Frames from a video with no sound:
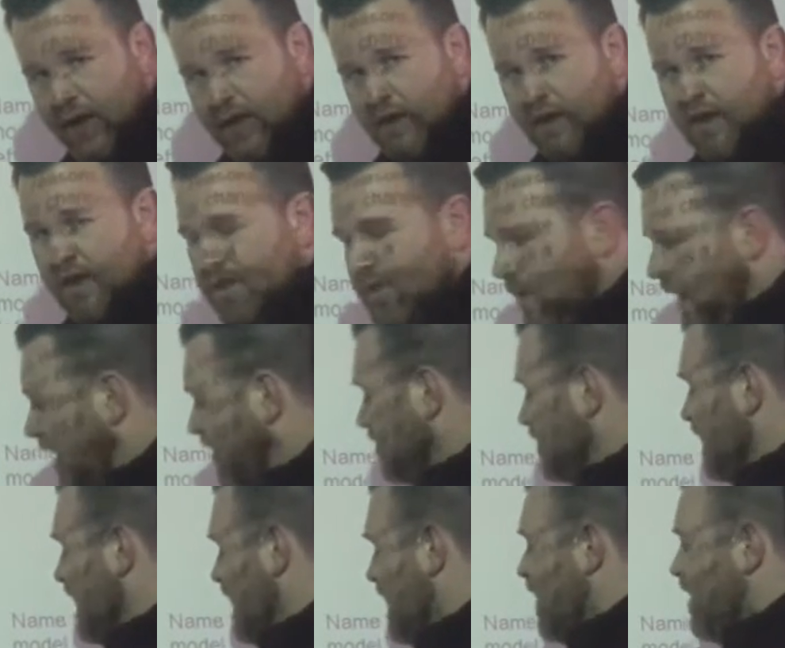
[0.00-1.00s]
rate. So
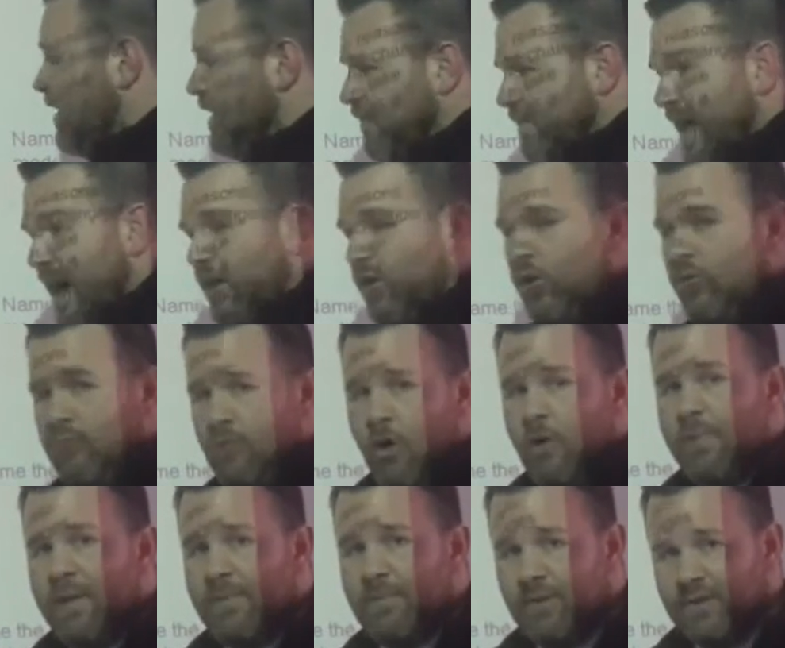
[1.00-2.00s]
actually, you've now got
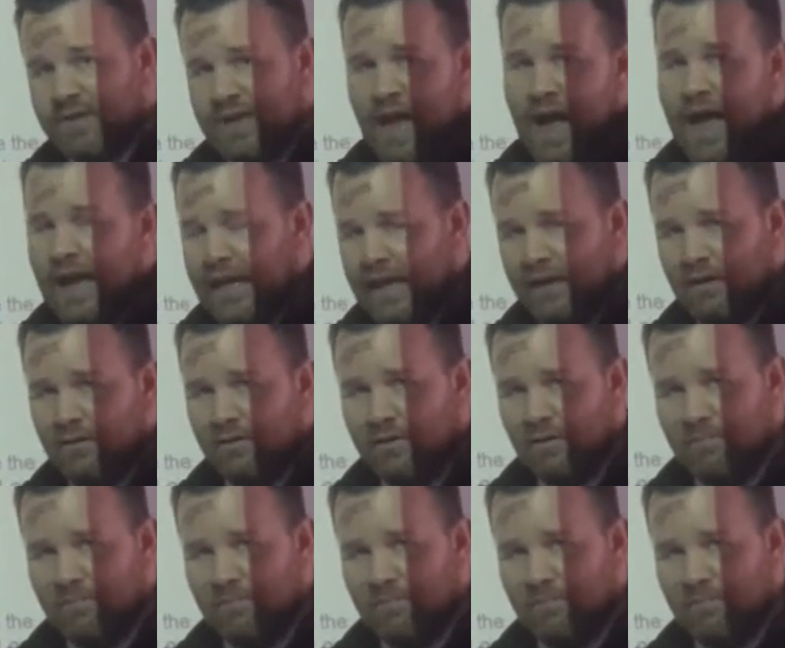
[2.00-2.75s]
more people dying